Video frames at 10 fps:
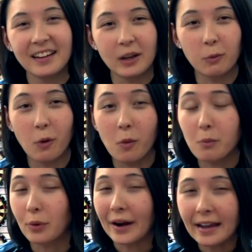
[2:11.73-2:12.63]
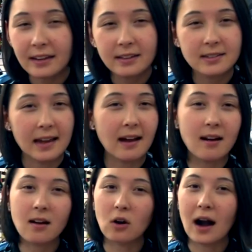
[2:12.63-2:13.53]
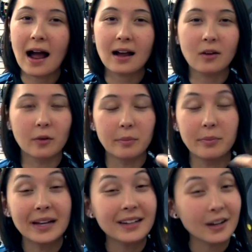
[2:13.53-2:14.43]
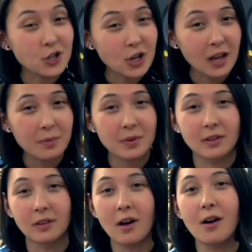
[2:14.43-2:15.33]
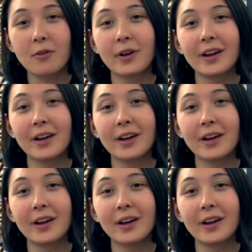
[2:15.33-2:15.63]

It won't break, tear, crack, or bend out of shape in the long